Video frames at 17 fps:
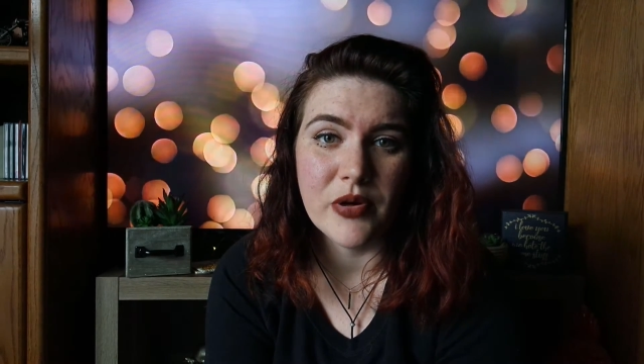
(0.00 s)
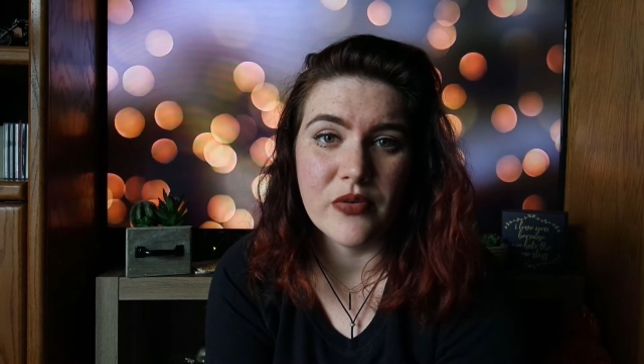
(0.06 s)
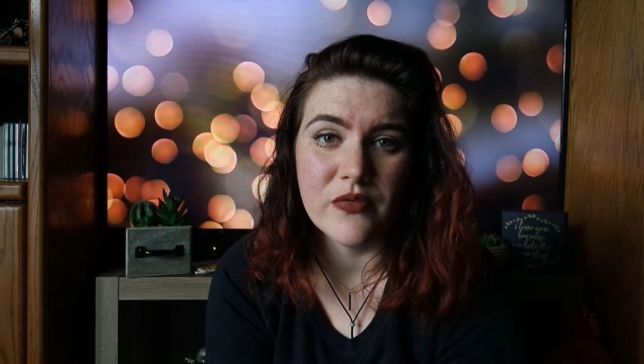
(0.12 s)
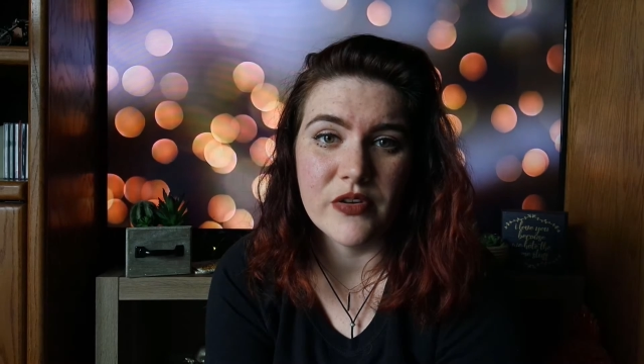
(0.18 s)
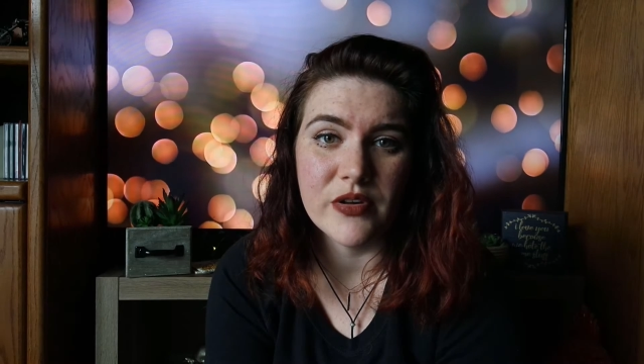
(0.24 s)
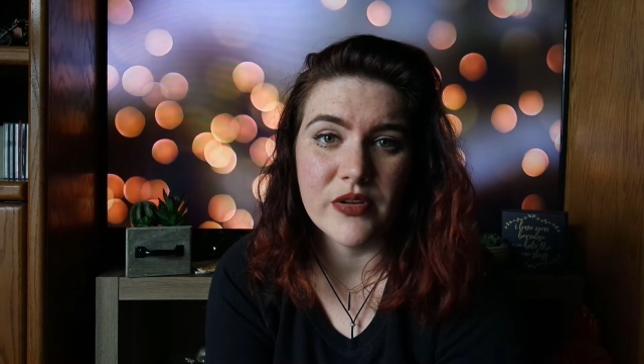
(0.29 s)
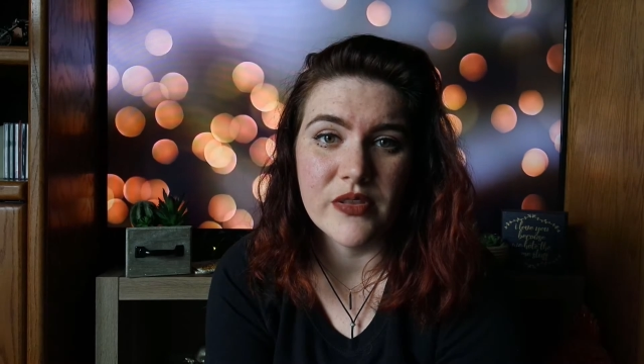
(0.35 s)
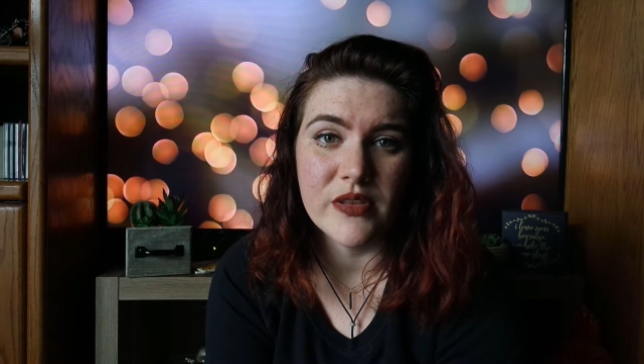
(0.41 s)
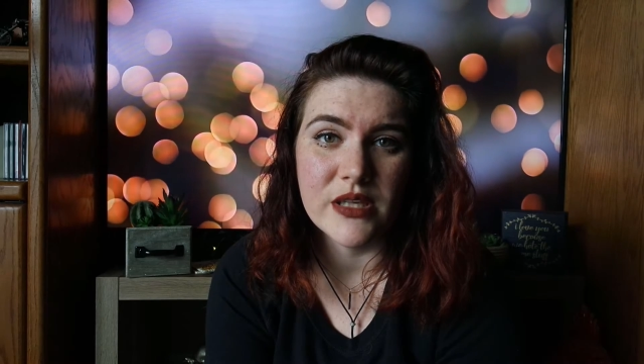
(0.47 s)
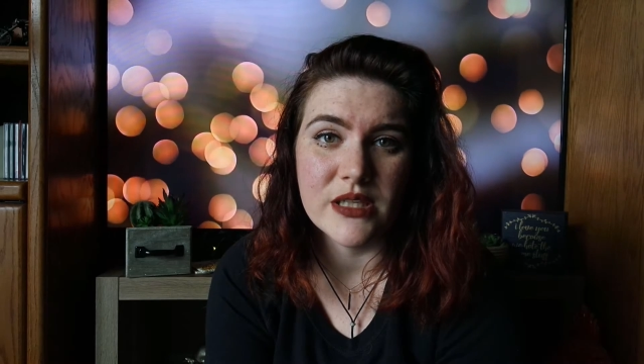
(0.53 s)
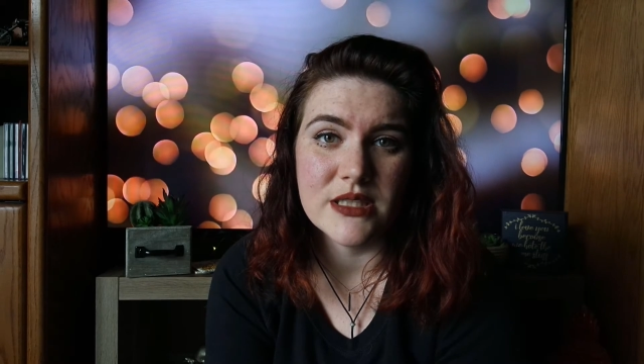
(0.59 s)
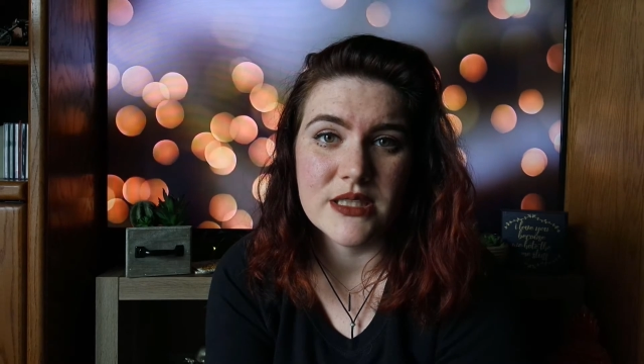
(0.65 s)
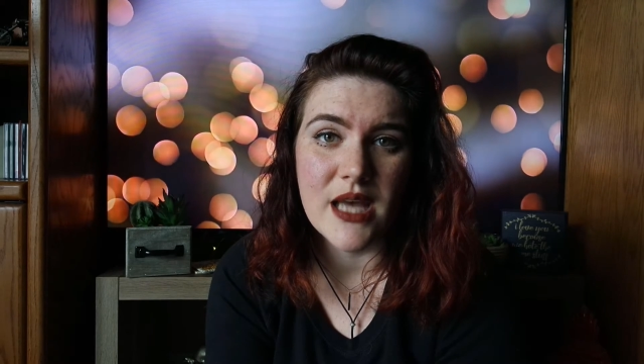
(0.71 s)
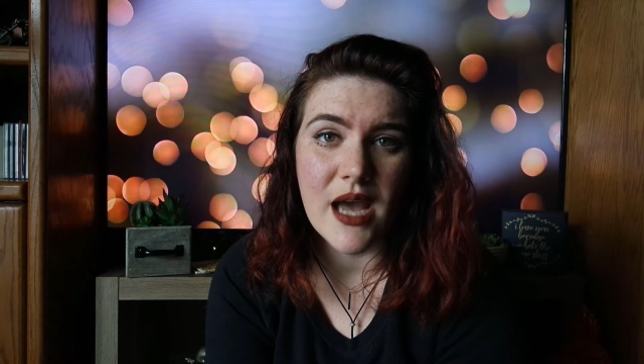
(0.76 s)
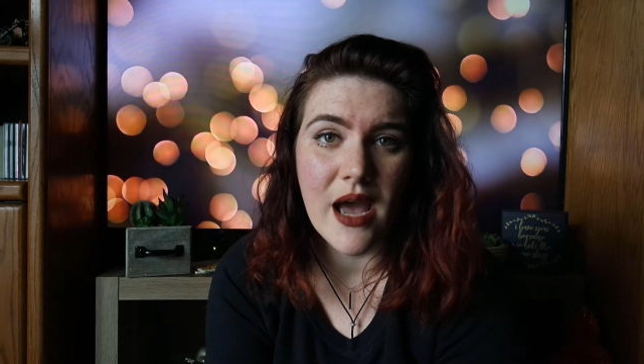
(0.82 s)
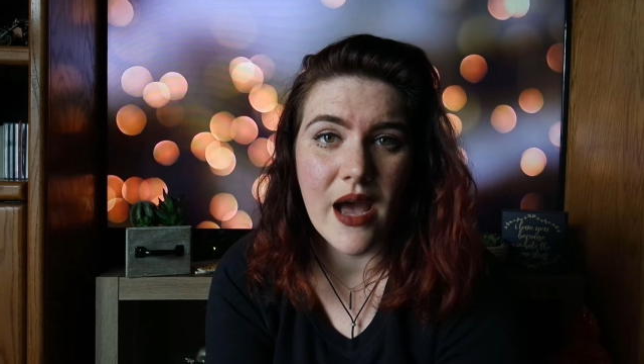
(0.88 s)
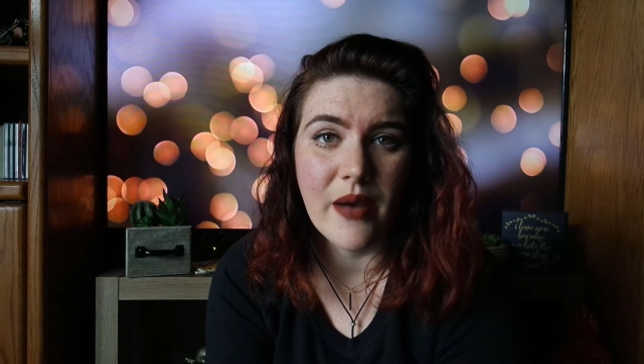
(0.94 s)
over things
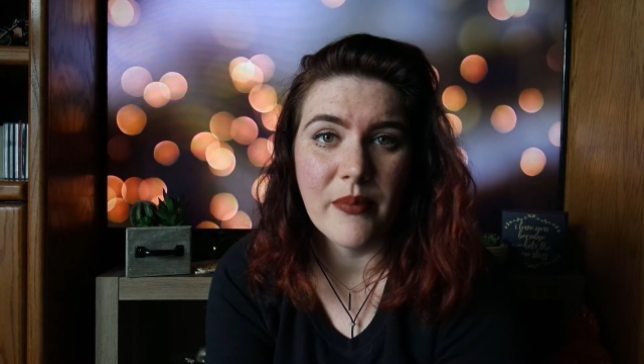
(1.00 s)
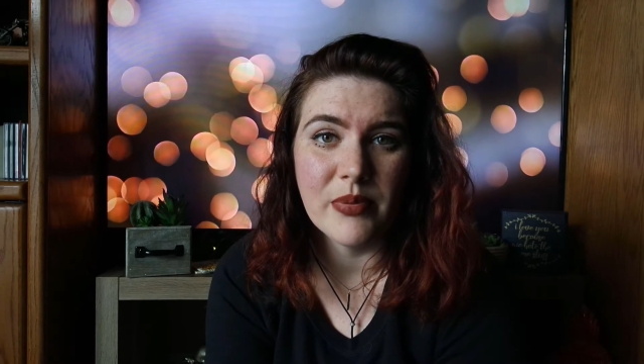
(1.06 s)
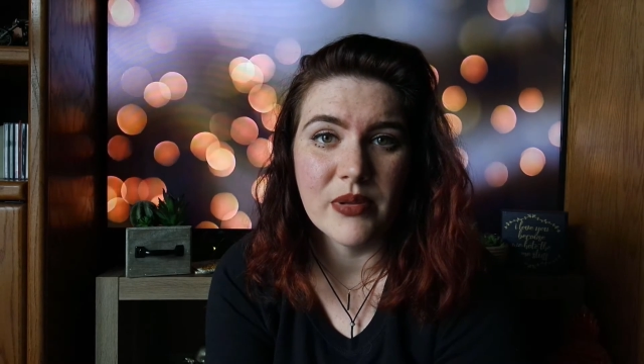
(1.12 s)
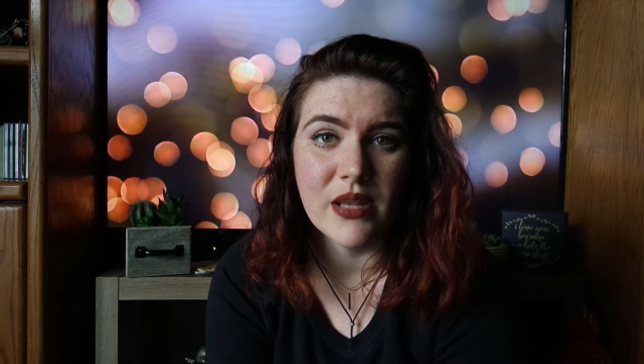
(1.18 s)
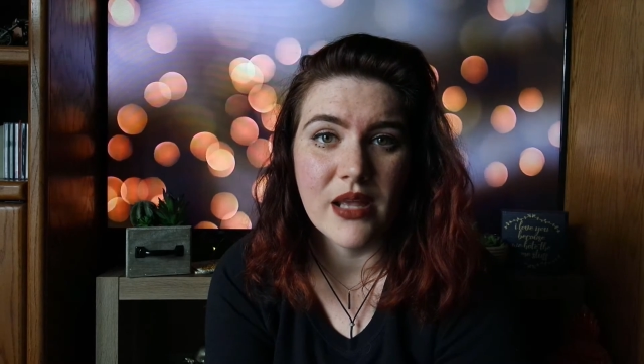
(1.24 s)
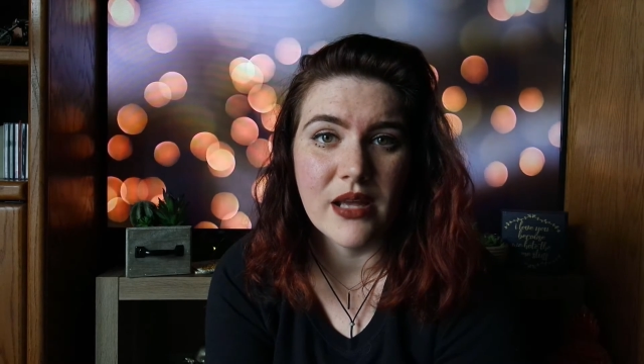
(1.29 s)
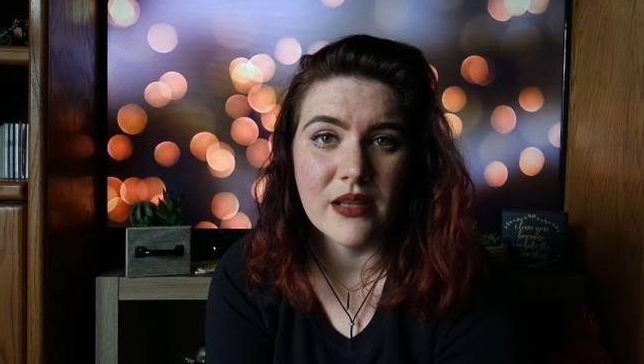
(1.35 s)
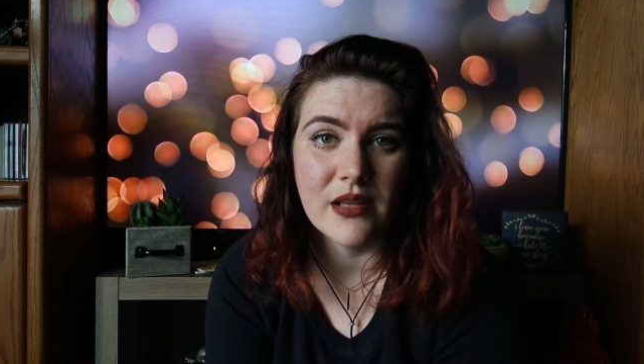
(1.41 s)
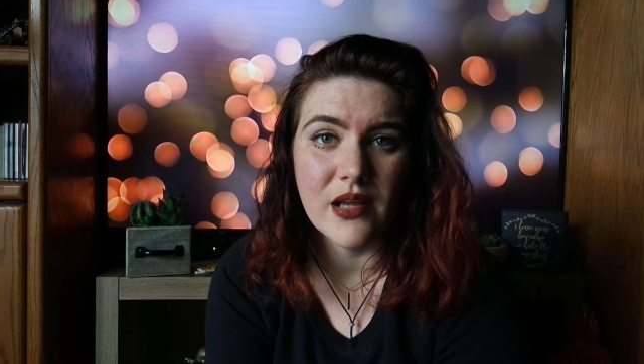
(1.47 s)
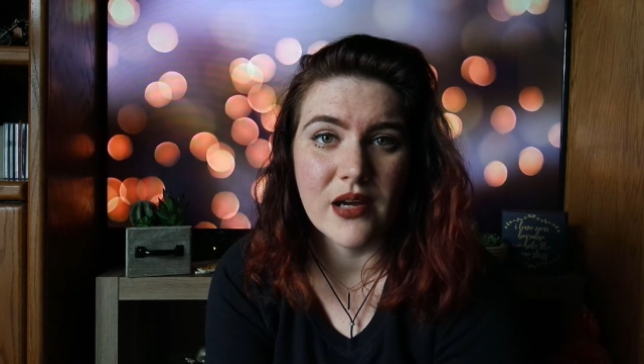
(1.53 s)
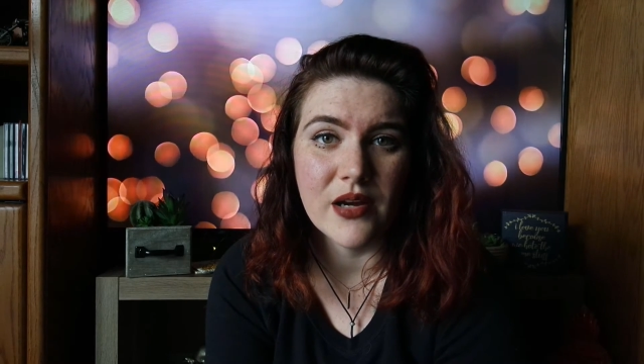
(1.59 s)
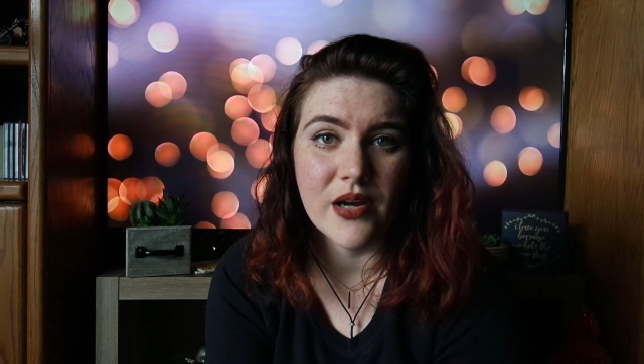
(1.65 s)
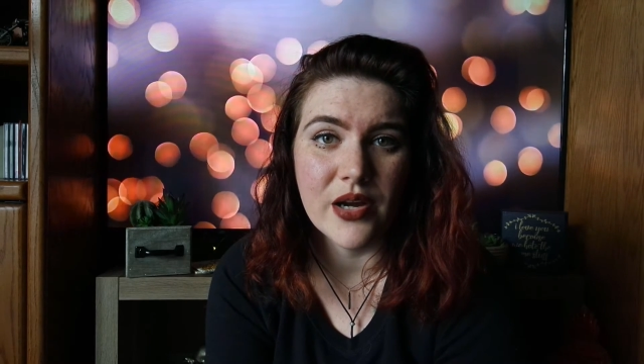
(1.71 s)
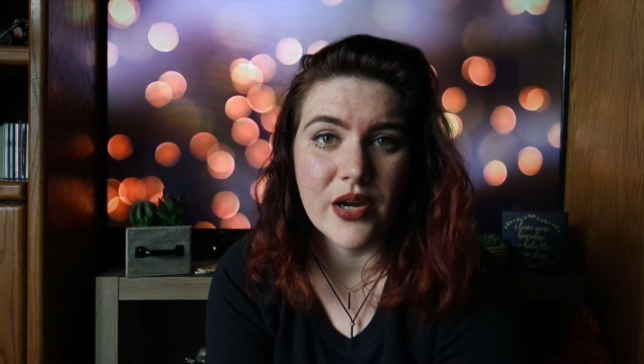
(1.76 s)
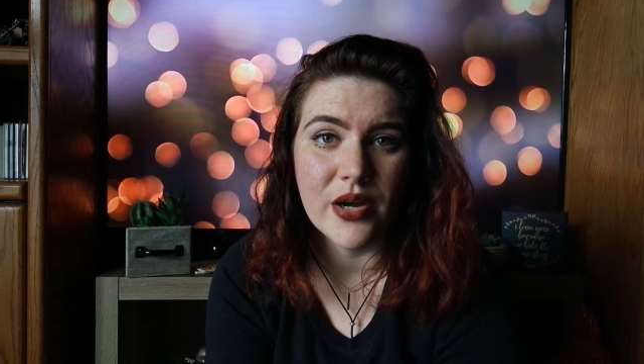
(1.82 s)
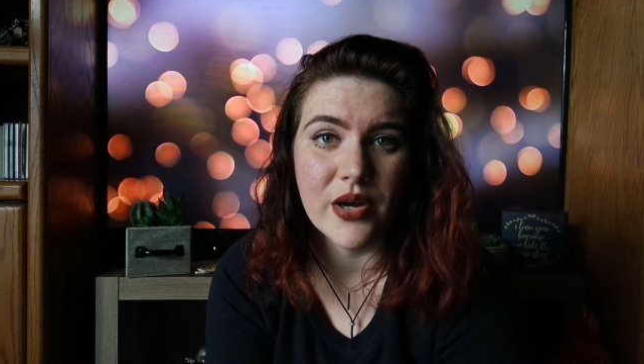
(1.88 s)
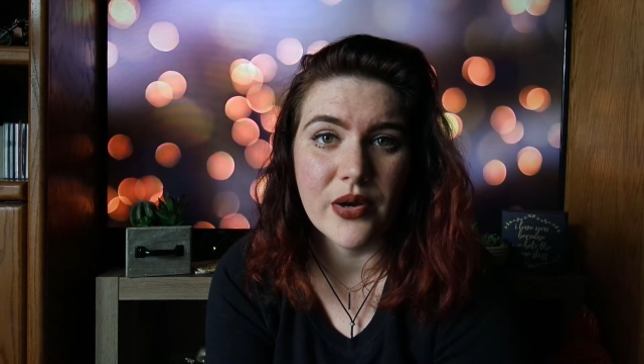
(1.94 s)
that happened that long
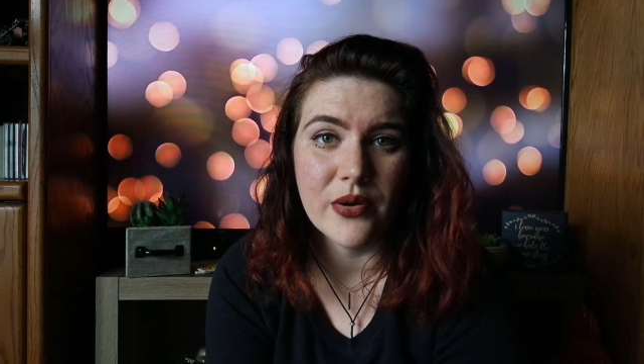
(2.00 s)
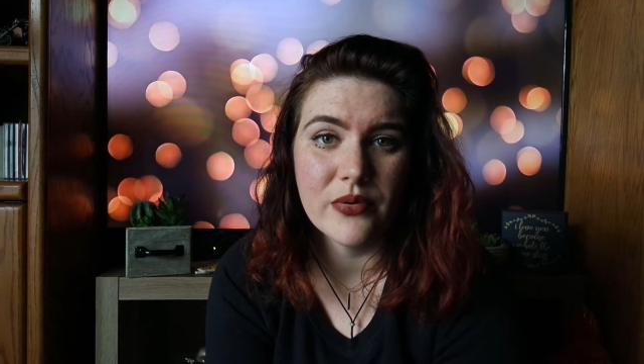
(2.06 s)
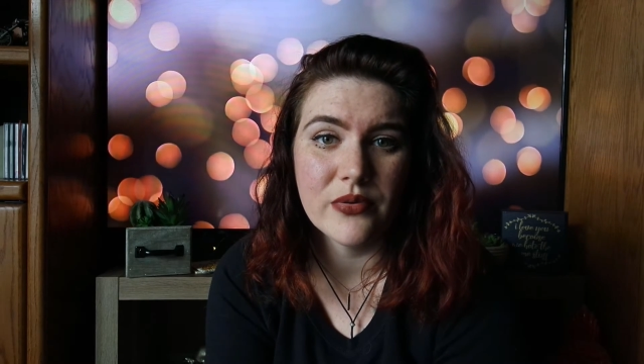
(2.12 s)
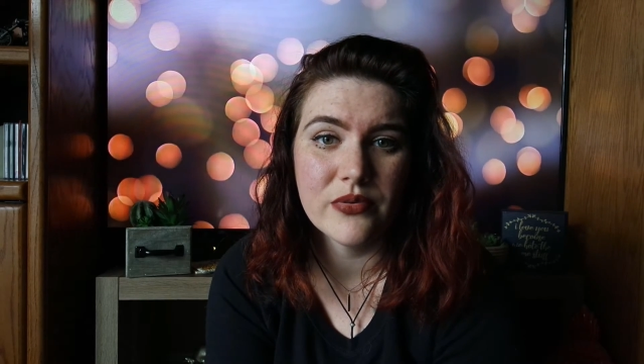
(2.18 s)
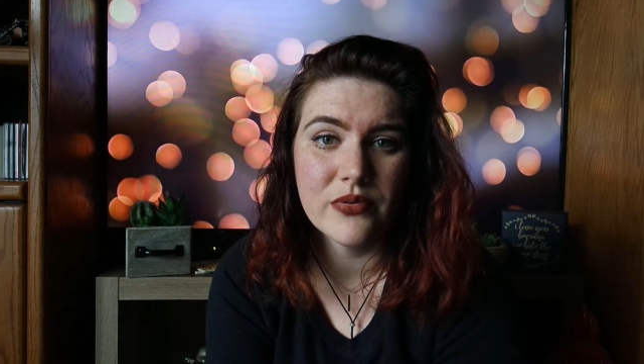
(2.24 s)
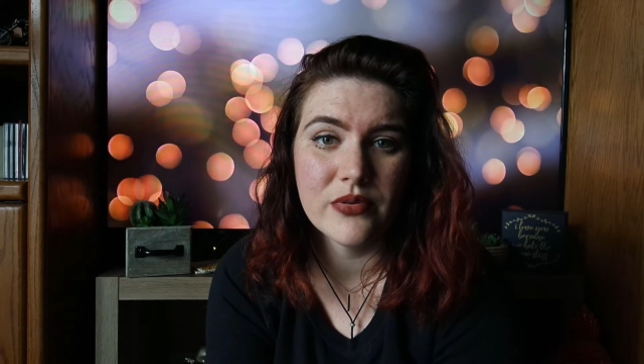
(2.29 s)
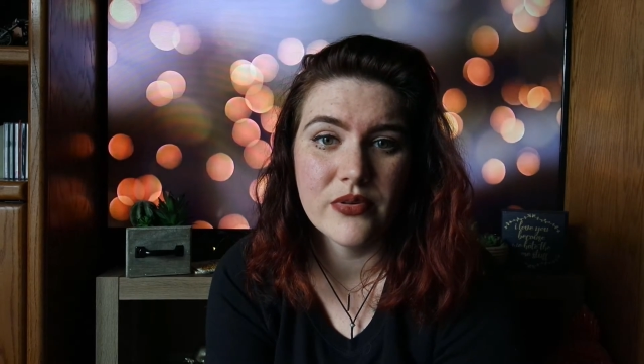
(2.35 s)
ago.